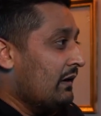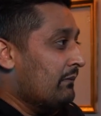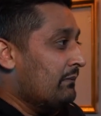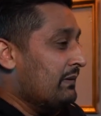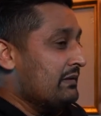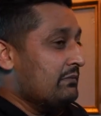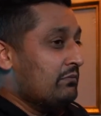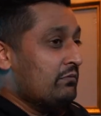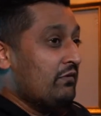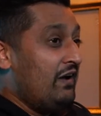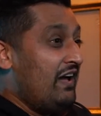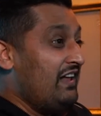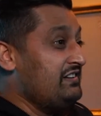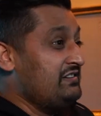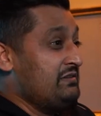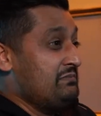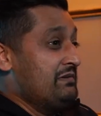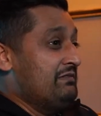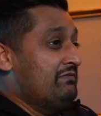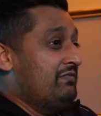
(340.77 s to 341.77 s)
people, and
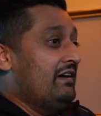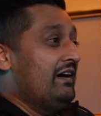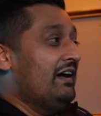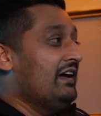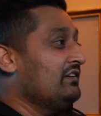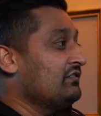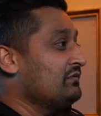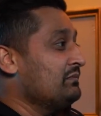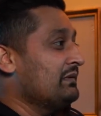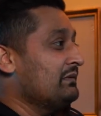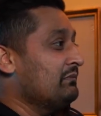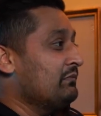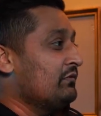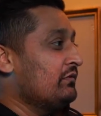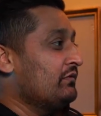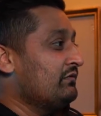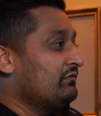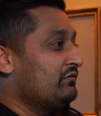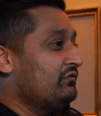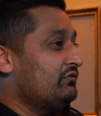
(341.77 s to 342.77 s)
to be fair, Asian people
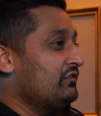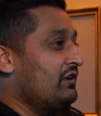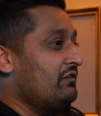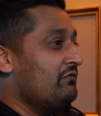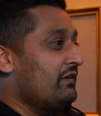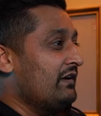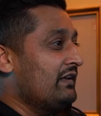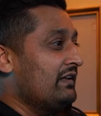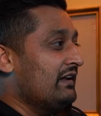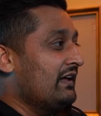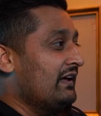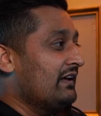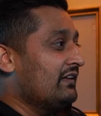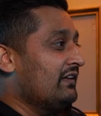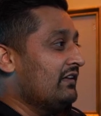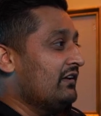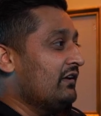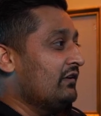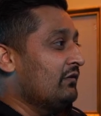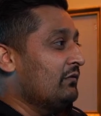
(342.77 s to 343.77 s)
generally, like
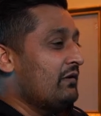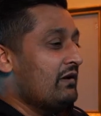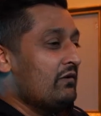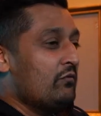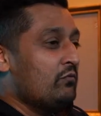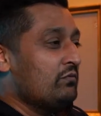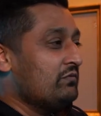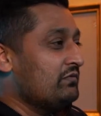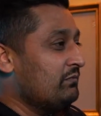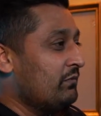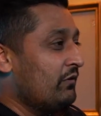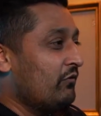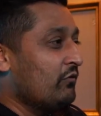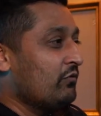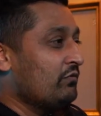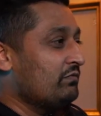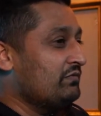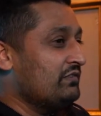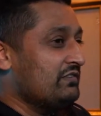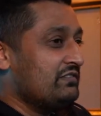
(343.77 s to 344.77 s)
we're
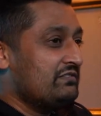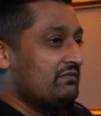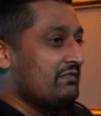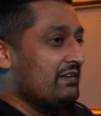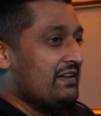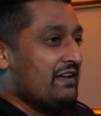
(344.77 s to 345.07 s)
all just